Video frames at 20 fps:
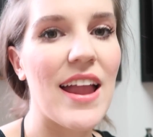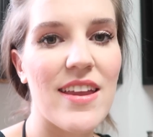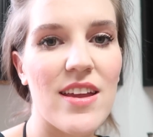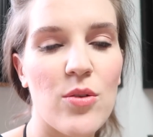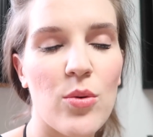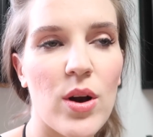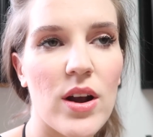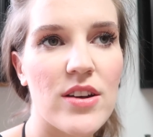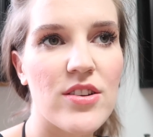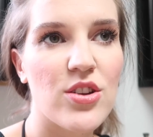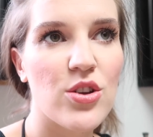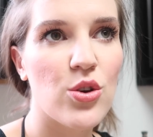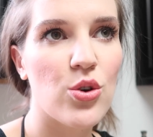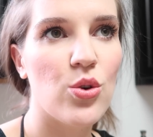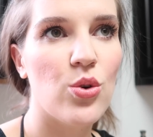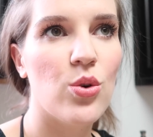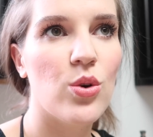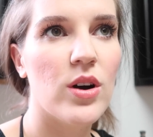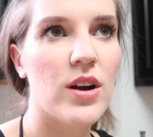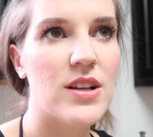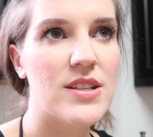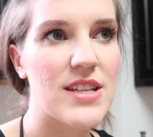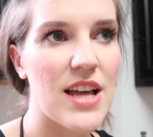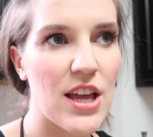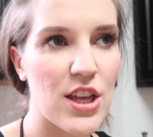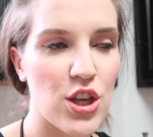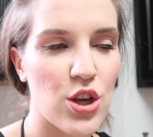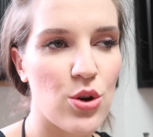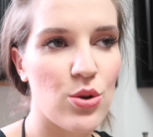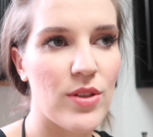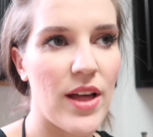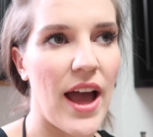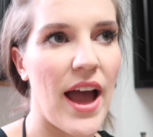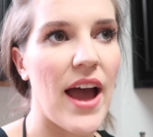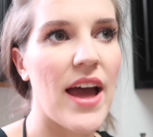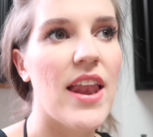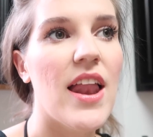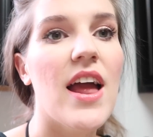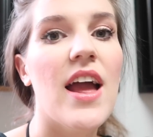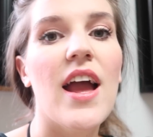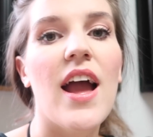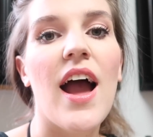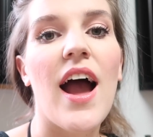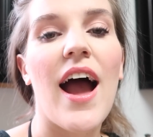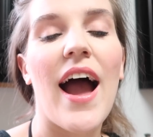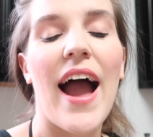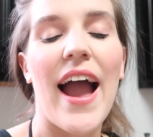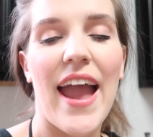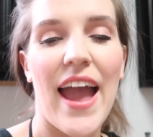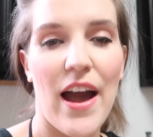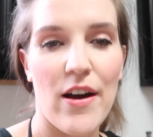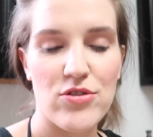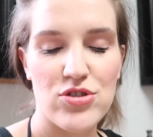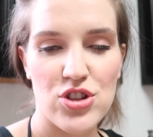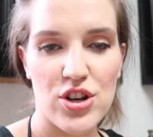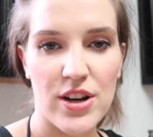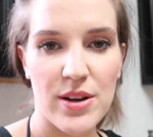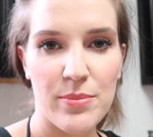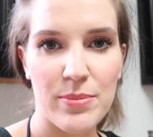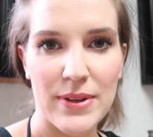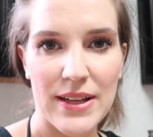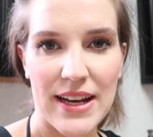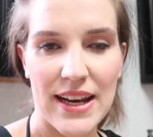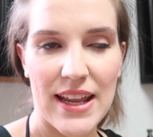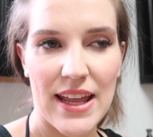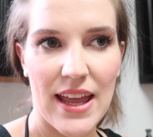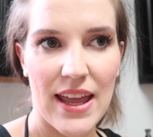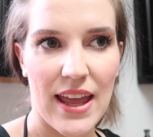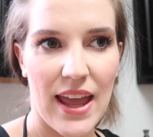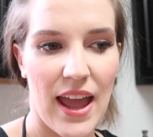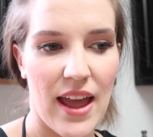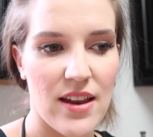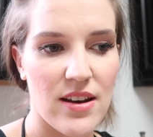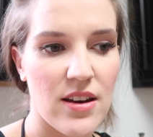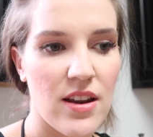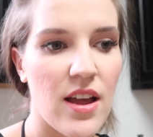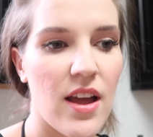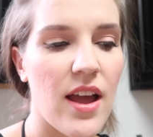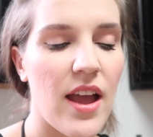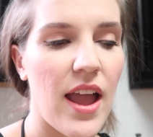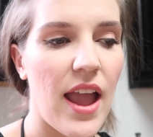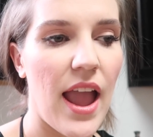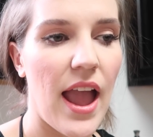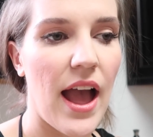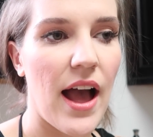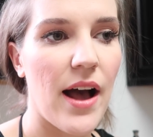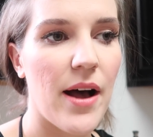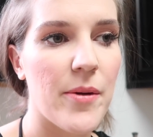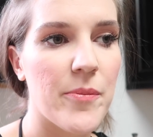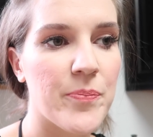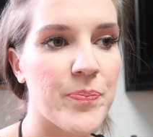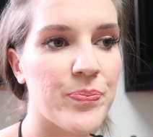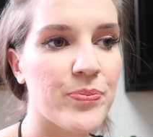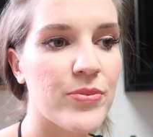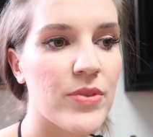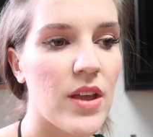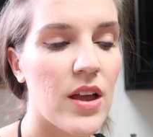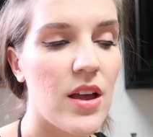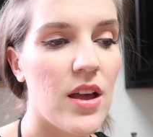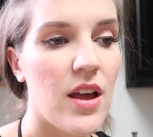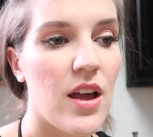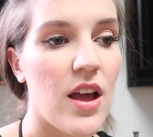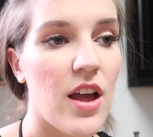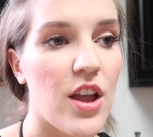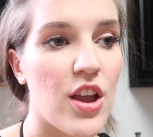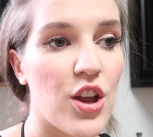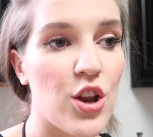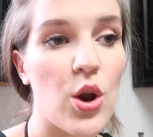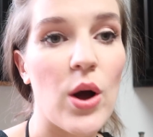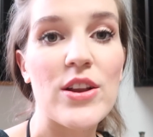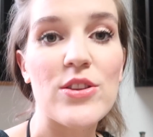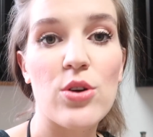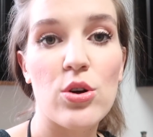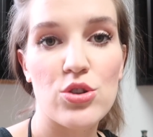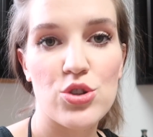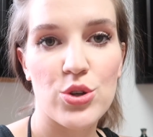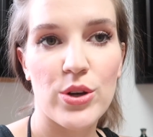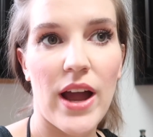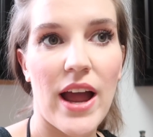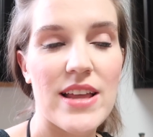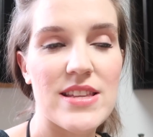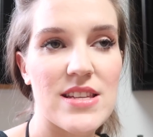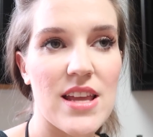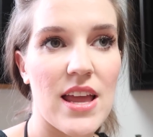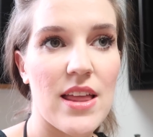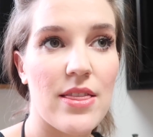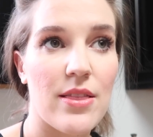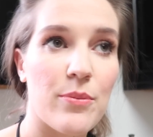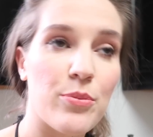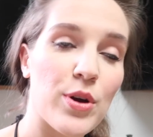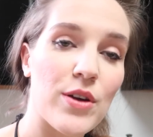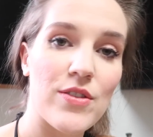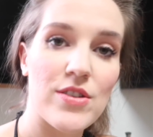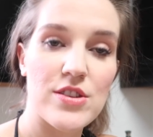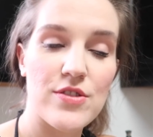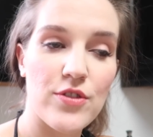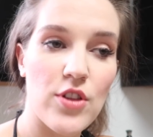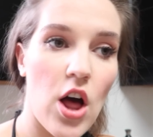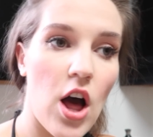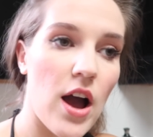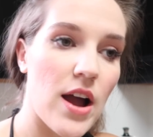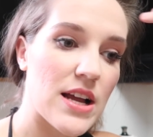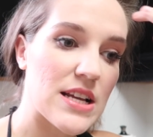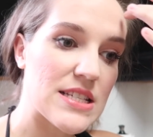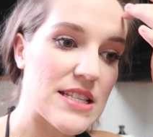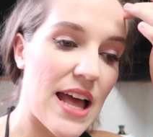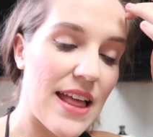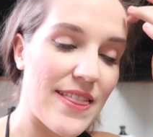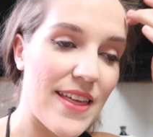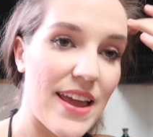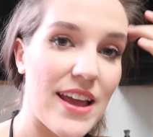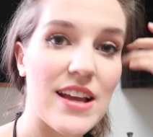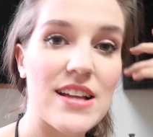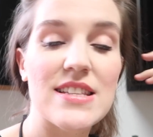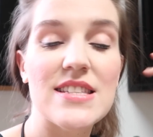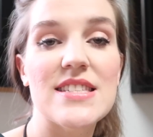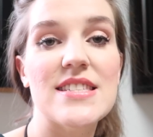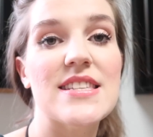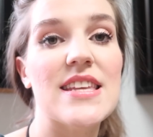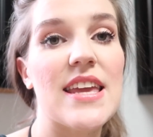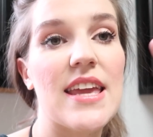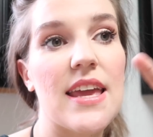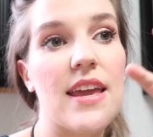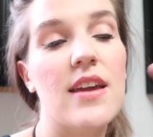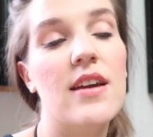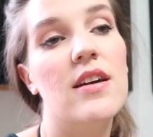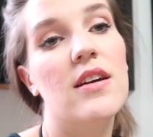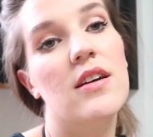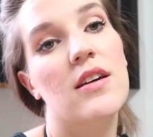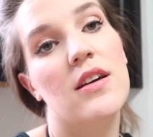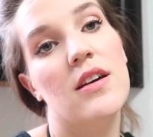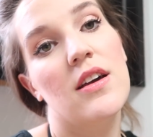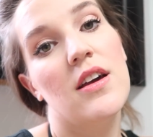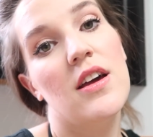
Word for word: I did want to tell you that I have started bleeding again. You know, I told you guys in the previous vlogs that they could see